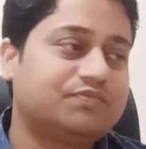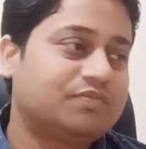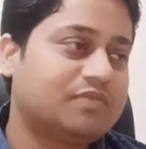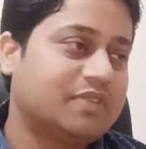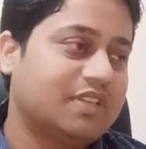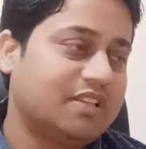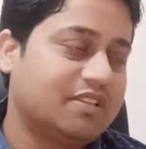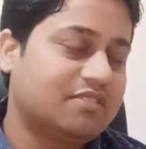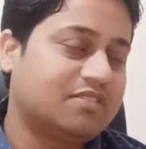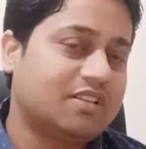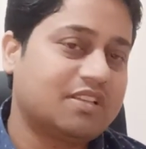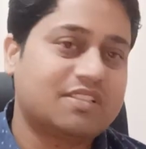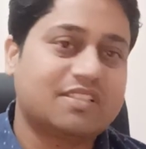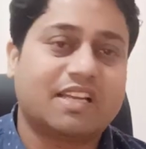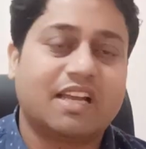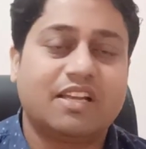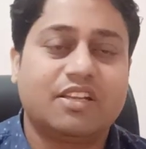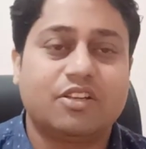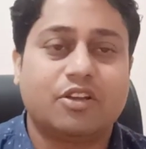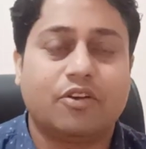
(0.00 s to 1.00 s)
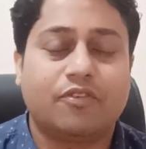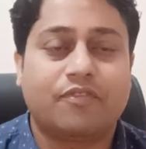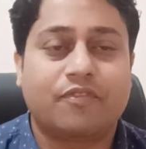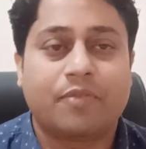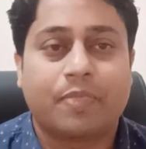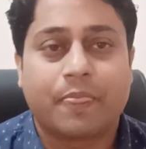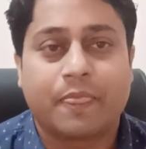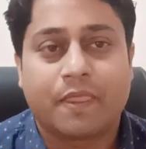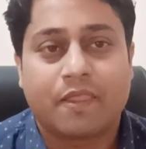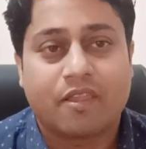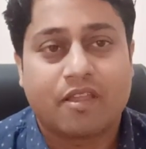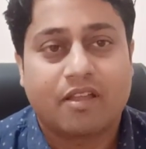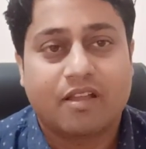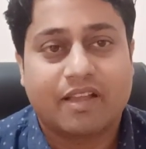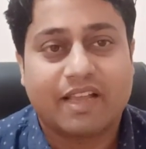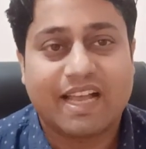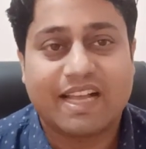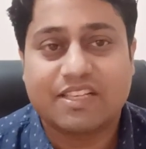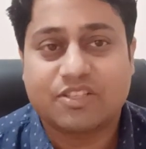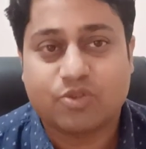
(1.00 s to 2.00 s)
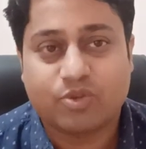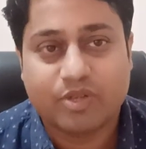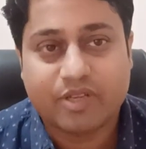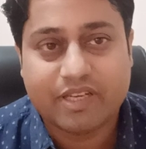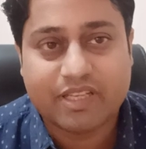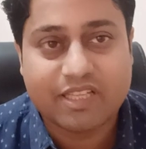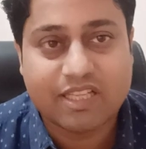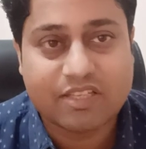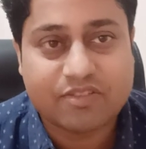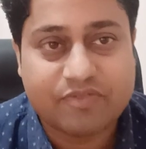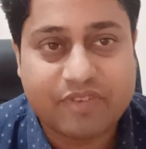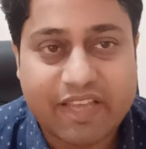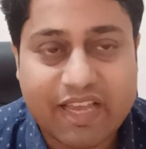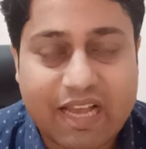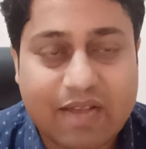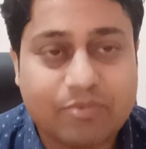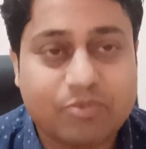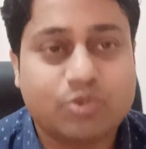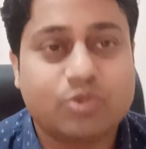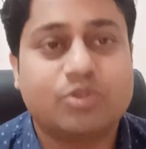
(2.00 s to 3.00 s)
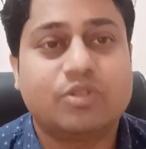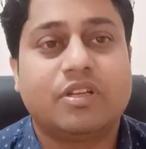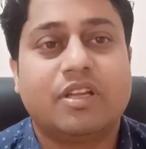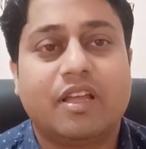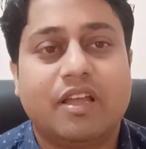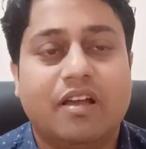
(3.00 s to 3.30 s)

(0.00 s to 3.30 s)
in such kind of category that we have to